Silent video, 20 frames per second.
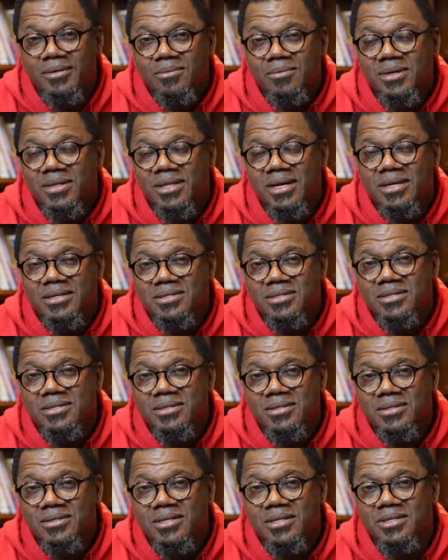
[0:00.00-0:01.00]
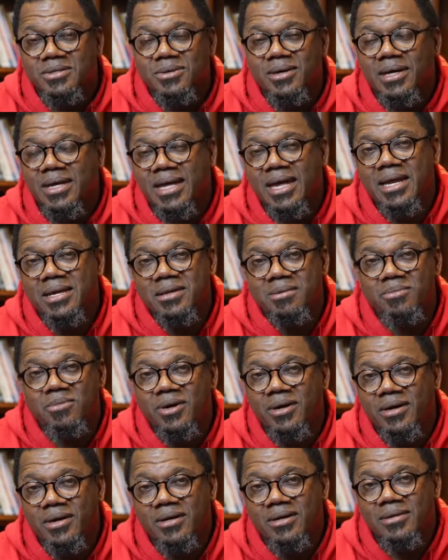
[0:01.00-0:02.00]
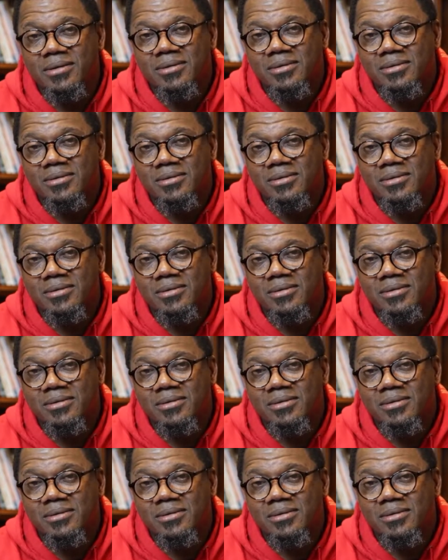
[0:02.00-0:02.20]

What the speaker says: with us to do a kingdom work